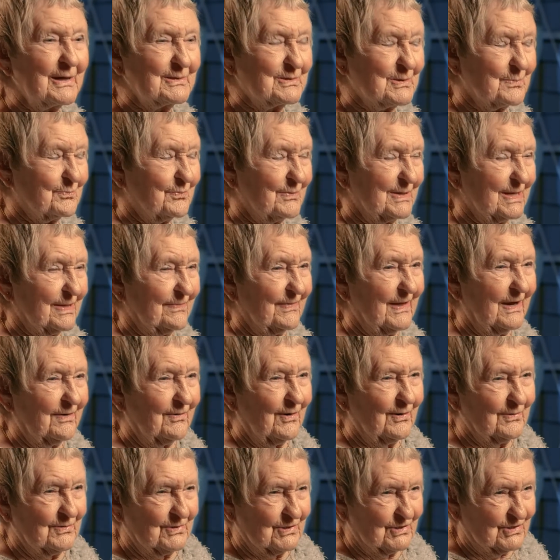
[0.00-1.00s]
had to bring
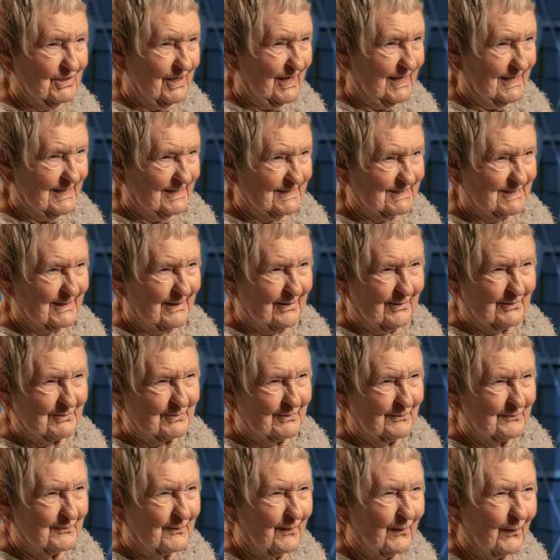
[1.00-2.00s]
their own chairs
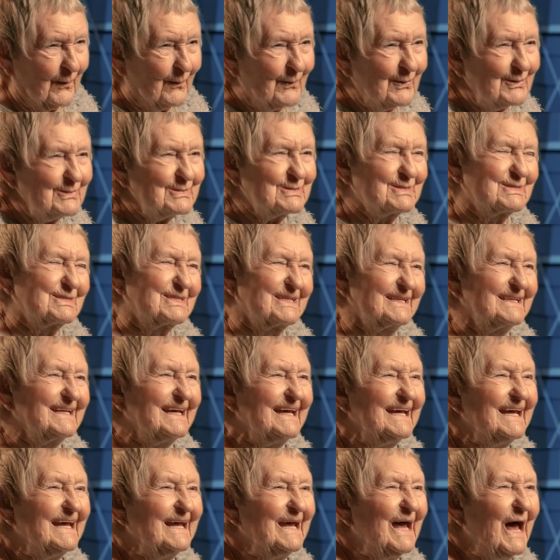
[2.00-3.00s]
out, of course,
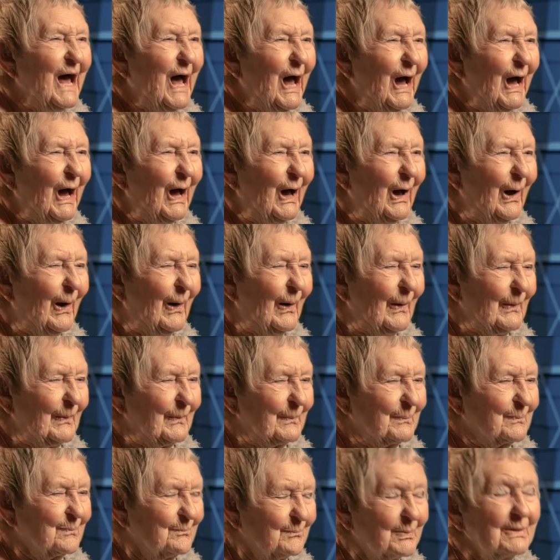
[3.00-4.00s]

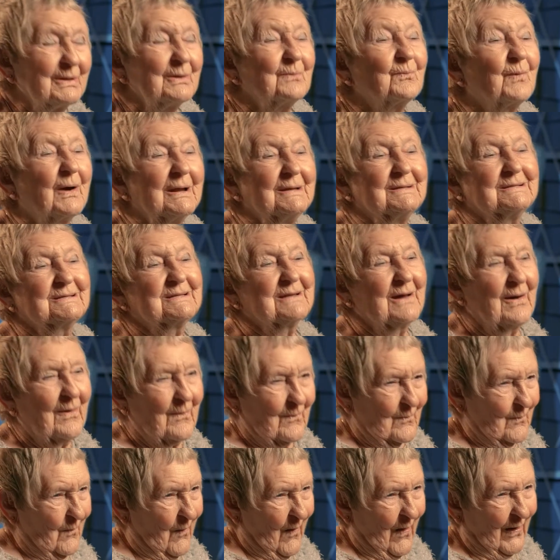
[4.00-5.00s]
um, but it went
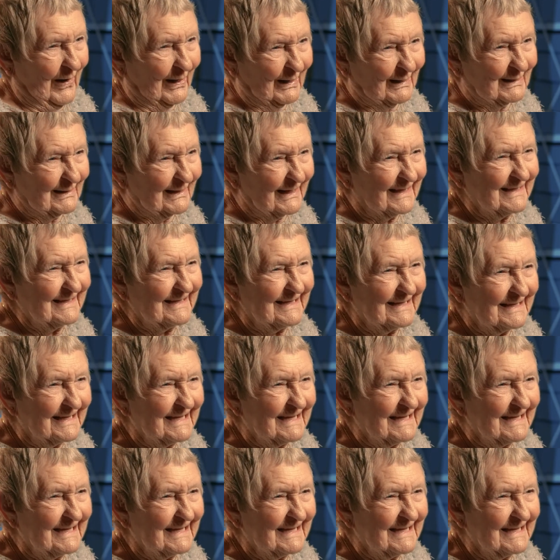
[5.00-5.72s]
down well.